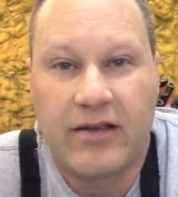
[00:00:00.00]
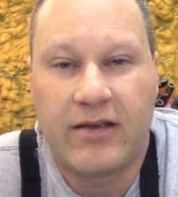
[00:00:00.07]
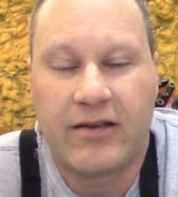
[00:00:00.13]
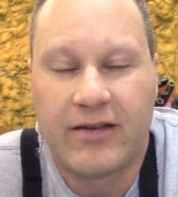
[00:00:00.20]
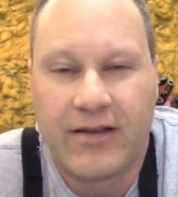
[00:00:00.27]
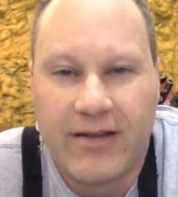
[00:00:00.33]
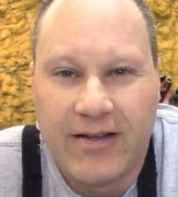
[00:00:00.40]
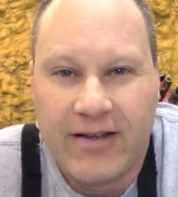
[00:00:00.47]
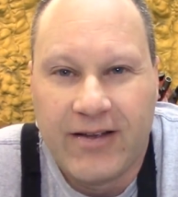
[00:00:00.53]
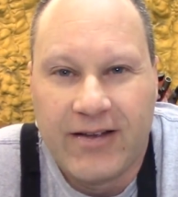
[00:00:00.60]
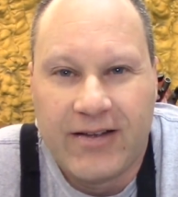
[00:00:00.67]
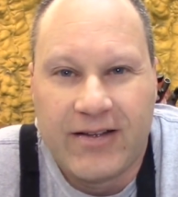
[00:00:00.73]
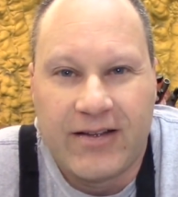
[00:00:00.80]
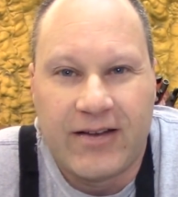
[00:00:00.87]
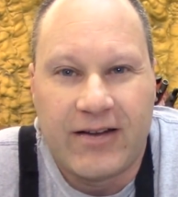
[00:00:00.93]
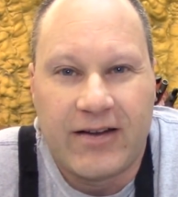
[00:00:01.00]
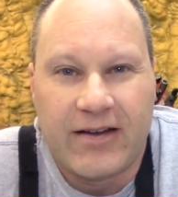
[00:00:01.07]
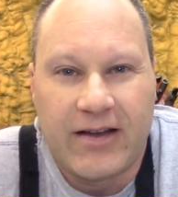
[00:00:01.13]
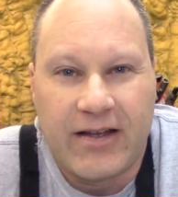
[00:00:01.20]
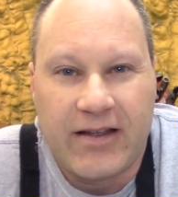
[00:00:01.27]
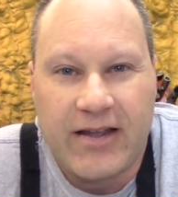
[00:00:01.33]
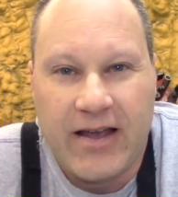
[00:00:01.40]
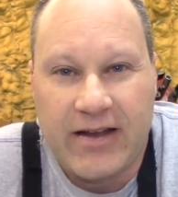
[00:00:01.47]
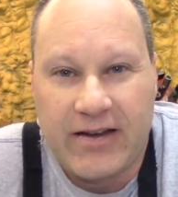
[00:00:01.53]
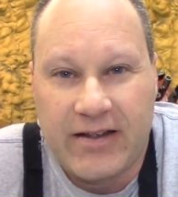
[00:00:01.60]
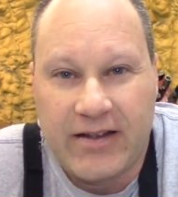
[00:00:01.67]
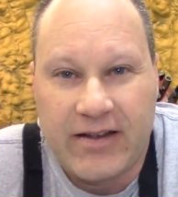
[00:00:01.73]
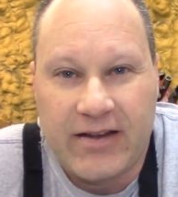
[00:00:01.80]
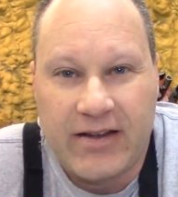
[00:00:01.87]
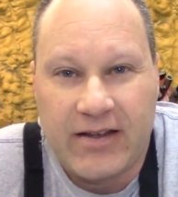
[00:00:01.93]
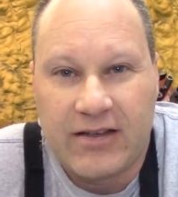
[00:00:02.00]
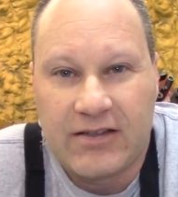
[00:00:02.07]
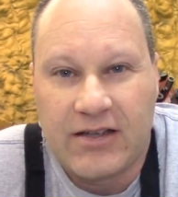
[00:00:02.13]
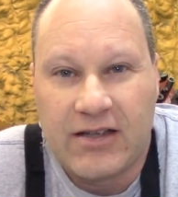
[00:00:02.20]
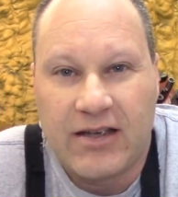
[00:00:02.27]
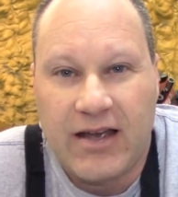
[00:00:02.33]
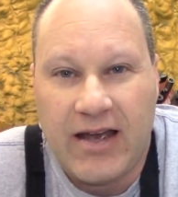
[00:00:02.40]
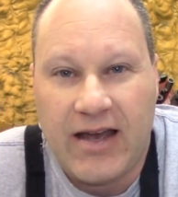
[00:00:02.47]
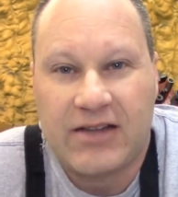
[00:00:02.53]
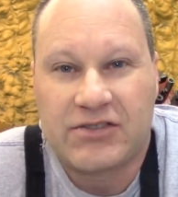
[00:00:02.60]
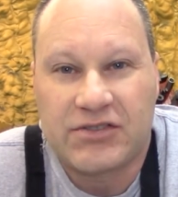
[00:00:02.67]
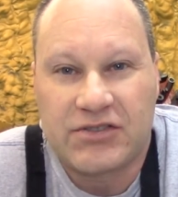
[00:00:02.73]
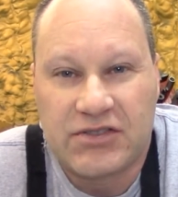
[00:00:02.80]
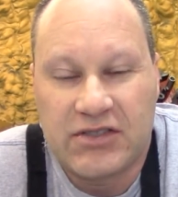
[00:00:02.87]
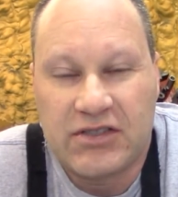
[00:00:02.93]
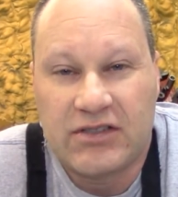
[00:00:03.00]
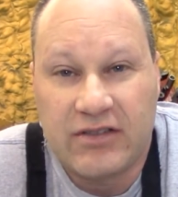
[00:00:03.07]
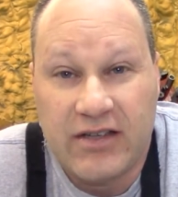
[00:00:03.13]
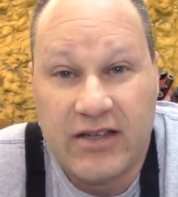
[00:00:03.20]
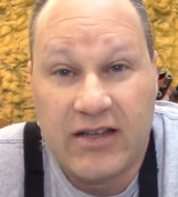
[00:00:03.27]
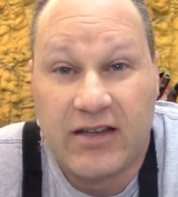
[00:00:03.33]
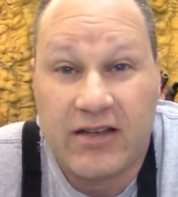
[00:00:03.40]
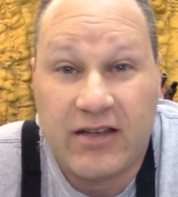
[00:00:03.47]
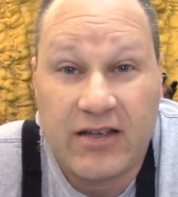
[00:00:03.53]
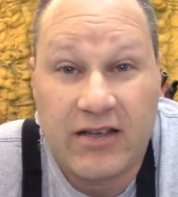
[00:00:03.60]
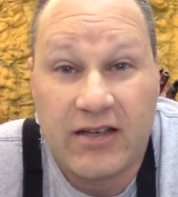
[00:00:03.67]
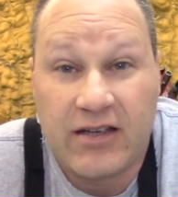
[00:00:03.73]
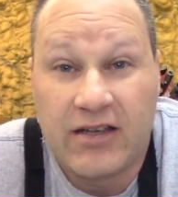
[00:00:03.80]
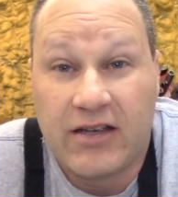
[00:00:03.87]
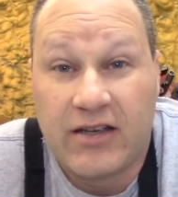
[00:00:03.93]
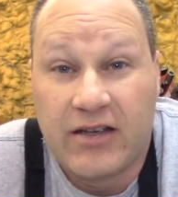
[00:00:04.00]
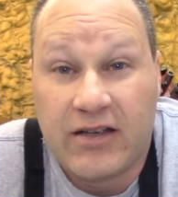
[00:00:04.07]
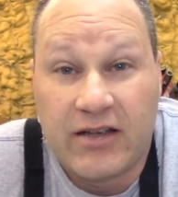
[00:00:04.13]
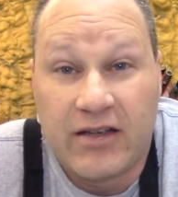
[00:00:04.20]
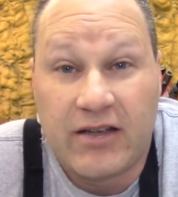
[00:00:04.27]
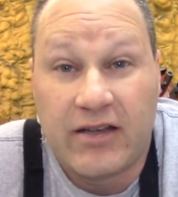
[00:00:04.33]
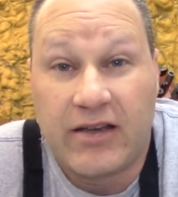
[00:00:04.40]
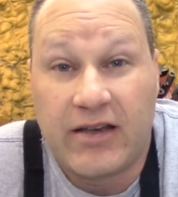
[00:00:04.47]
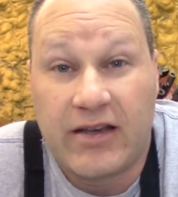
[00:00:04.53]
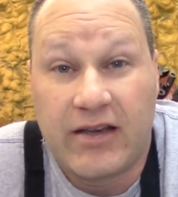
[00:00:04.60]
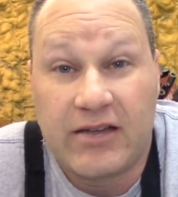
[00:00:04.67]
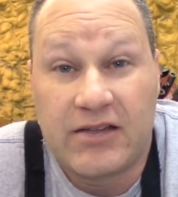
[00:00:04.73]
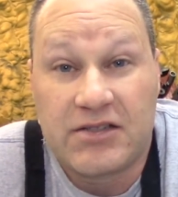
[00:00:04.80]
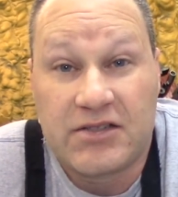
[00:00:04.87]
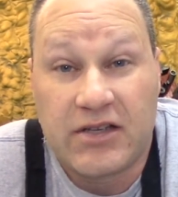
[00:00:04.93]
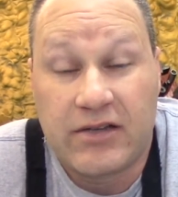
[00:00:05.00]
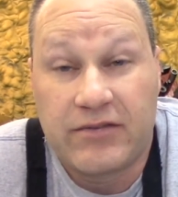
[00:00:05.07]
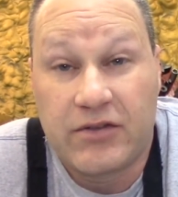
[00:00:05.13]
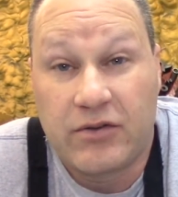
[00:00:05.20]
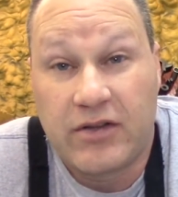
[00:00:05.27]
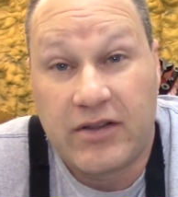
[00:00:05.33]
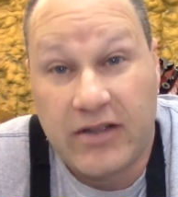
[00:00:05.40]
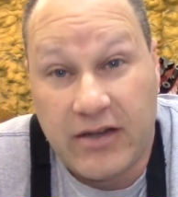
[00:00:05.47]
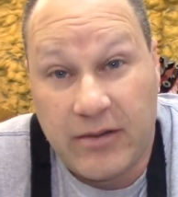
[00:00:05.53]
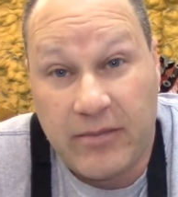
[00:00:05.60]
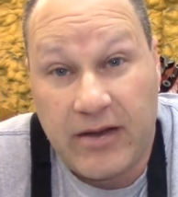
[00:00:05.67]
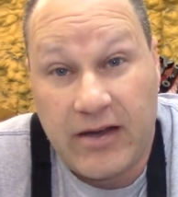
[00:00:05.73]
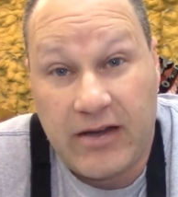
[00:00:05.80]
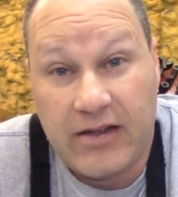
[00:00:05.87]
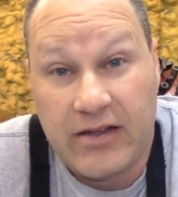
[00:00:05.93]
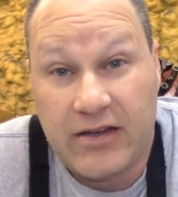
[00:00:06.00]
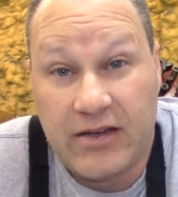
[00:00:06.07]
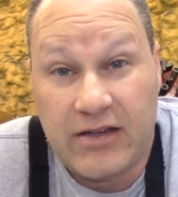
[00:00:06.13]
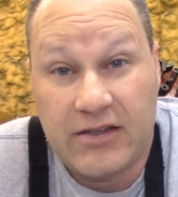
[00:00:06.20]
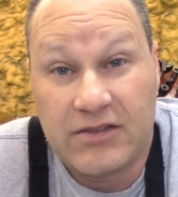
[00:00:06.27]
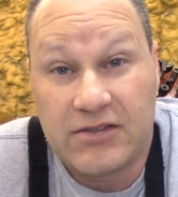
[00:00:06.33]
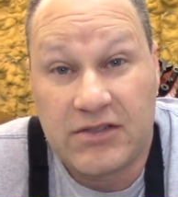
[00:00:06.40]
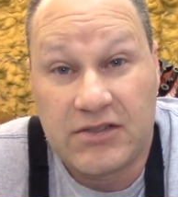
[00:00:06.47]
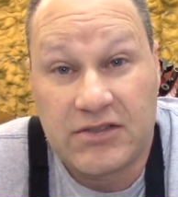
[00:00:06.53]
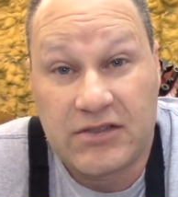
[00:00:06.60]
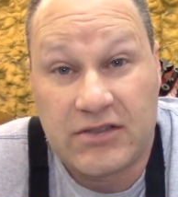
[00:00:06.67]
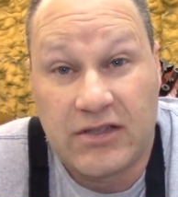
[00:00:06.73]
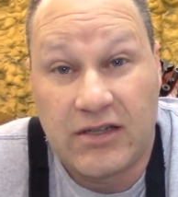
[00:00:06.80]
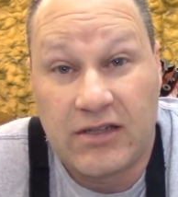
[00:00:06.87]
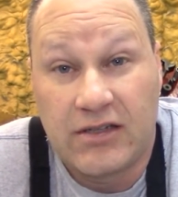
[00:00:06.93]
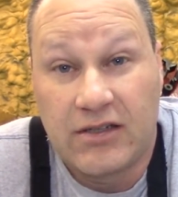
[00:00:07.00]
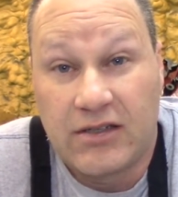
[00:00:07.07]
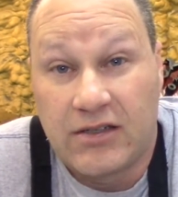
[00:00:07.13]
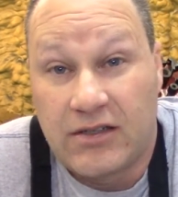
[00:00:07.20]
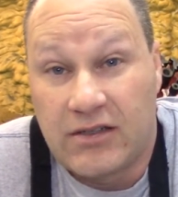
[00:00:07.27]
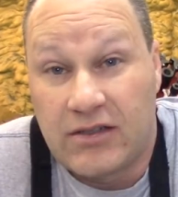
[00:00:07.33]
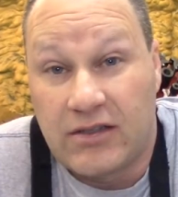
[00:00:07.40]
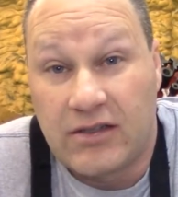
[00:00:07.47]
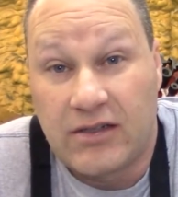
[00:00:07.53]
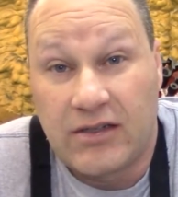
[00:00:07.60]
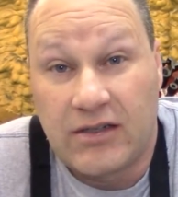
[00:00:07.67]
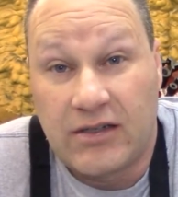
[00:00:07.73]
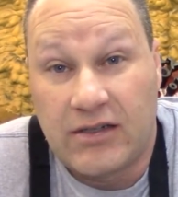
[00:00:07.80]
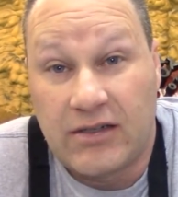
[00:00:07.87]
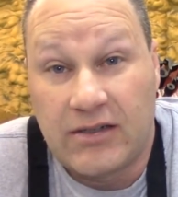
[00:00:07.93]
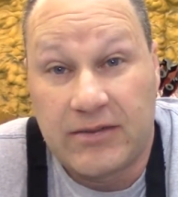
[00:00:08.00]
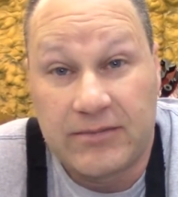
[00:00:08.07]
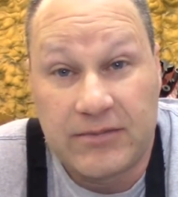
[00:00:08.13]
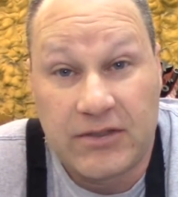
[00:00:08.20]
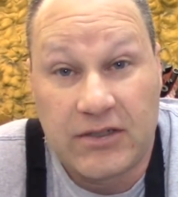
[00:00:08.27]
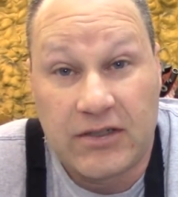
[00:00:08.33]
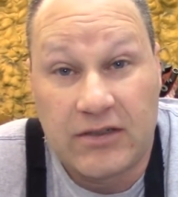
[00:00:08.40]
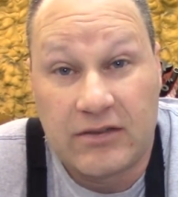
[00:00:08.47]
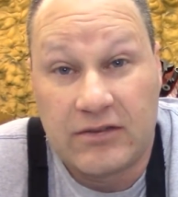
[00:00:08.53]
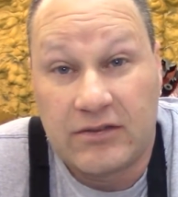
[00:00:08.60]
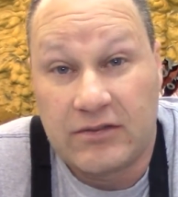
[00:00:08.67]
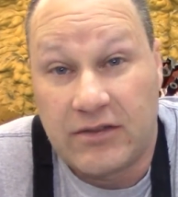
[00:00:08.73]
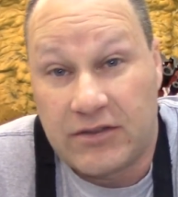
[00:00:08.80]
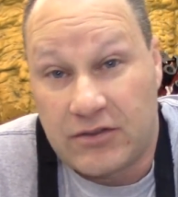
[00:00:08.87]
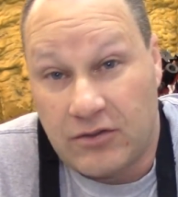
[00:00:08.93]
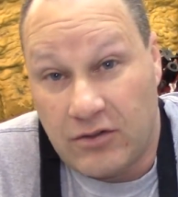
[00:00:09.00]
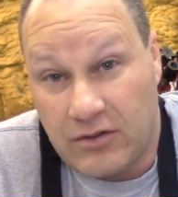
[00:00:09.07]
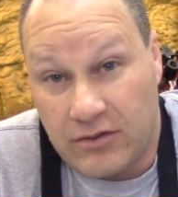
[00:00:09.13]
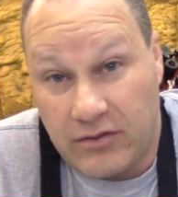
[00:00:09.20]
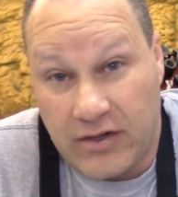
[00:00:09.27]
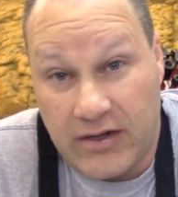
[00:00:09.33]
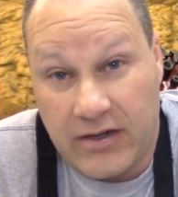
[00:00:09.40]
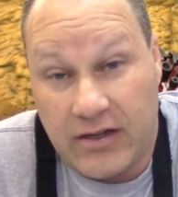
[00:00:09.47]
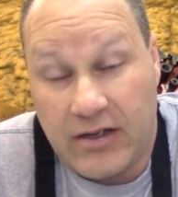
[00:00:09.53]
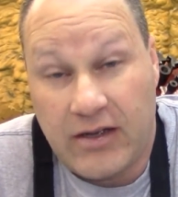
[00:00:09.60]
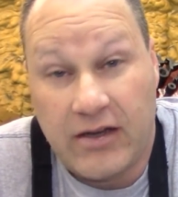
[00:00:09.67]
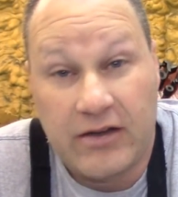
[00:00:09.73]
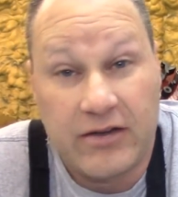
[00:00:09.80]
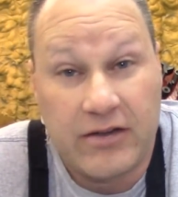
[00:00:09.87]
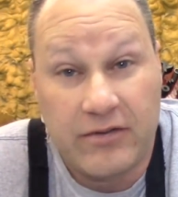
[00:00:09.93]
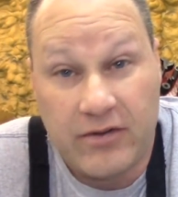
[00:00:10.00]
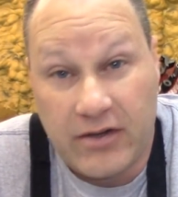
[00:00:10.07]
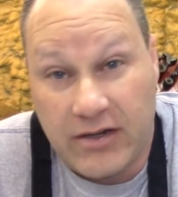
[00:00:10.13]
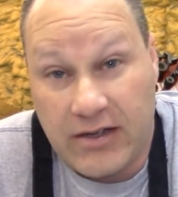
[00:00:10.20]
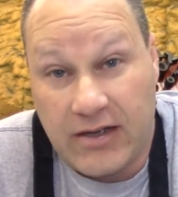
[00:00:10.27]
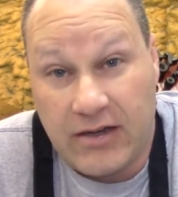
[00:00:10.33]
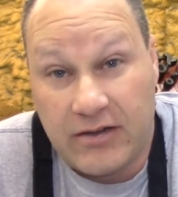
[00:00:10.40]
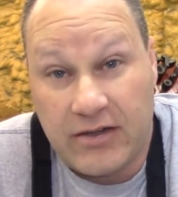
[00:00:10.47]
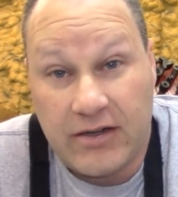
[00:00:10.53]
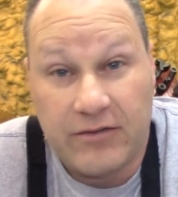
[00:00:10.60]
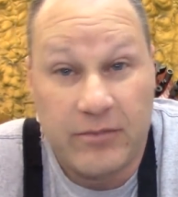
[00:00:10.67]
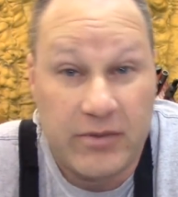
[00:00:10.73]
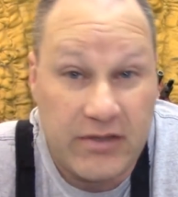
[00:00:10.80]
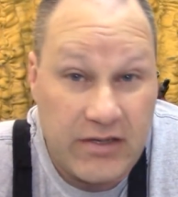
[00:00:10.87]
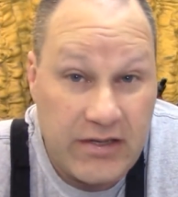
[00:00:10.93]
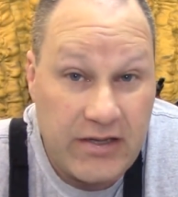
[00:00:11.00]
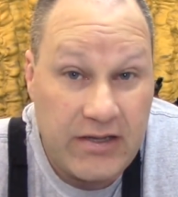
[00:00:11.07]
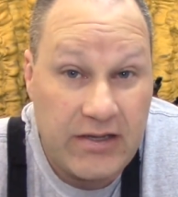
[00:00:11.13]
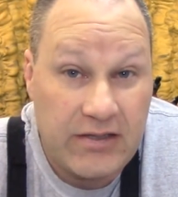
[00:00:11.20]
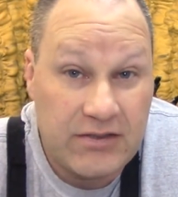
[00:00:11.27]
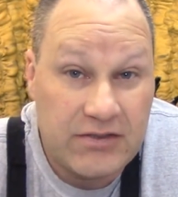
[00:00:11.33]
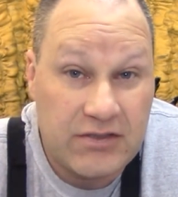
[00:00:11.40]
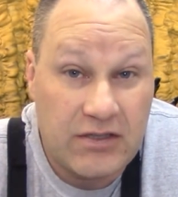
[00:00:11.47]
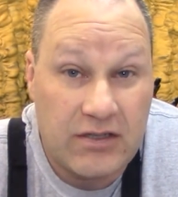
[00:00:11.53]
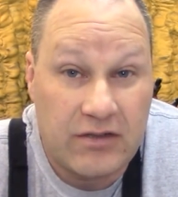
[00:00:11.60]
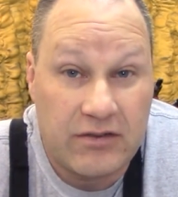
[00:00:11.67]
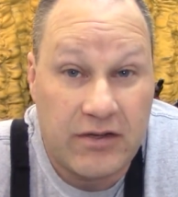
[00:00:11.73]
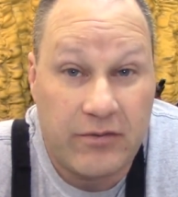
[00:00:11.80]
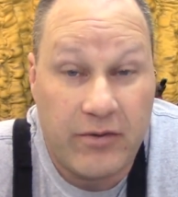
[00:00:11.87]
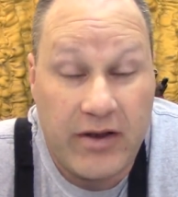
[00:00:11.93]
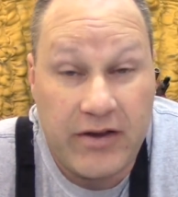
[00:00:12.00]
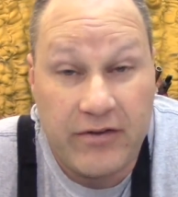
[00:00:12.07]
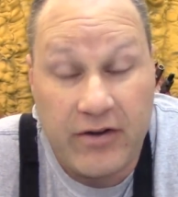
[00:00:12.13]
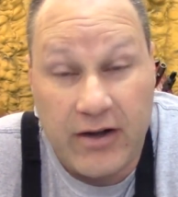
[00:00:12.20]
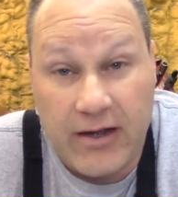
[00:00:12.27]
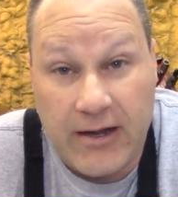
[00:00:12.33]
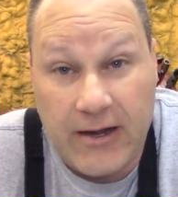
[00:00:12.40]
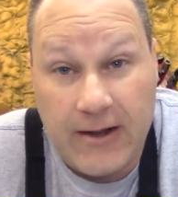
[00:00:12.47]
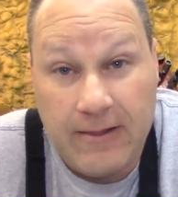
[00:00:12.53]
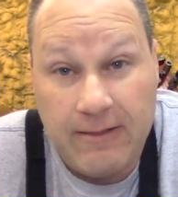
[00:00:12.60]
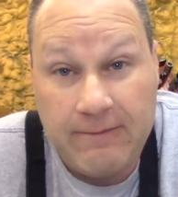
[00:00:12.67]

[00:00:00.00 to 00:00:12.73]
He had a axle seal leak, and instead of doing anything about it, he just you know, let the oil run out and never put any in, so it ran dry.